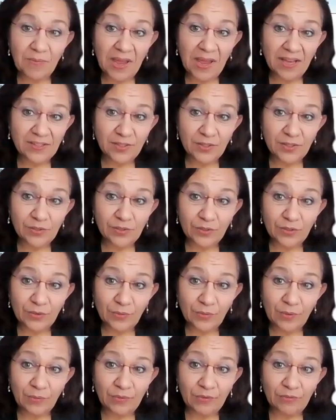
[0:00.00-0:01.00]
MASLD,
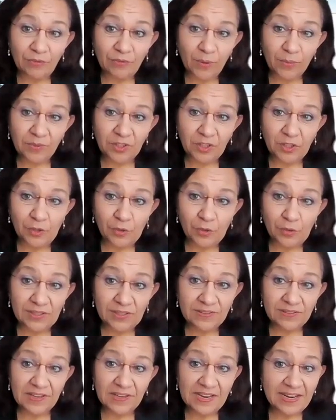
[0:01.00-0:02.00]
or what we formerly knew
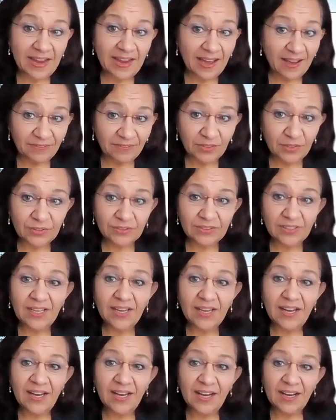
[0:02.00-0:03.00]
as NAFLD,
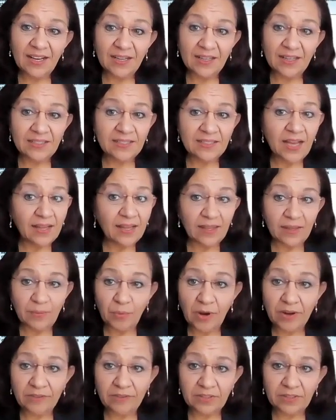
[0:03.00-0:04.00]
uh, is highly
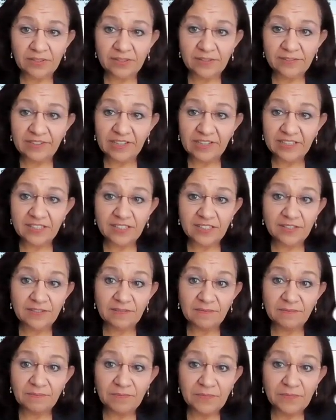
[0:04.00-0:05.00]
prevalent, affects
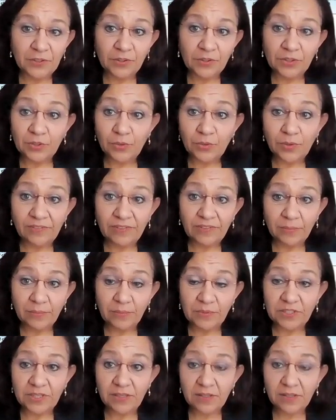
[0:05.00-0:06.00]
nearly
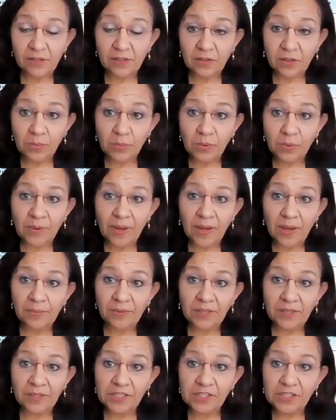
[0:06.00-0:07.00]
25% of the global
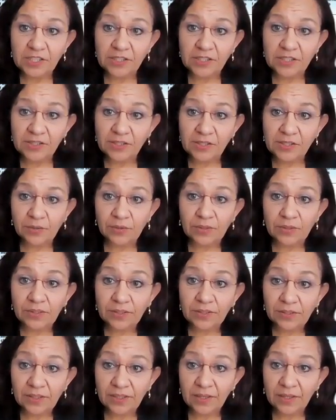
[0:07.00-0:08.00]
population. So
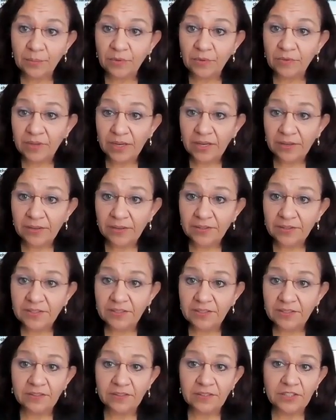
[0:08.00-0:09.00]
clearly, our
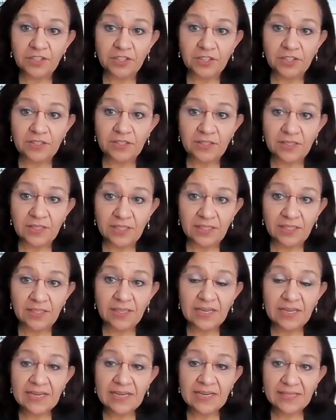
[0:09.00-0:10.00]
providers and clinicians need
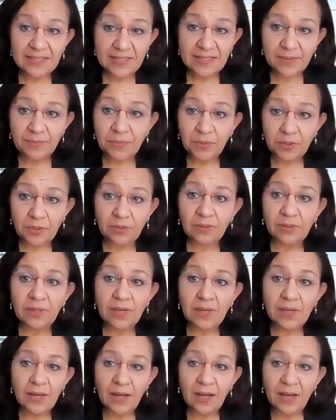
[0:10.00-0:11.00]
simple,
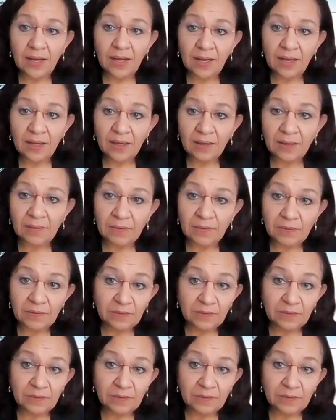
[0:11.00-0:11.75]
uh,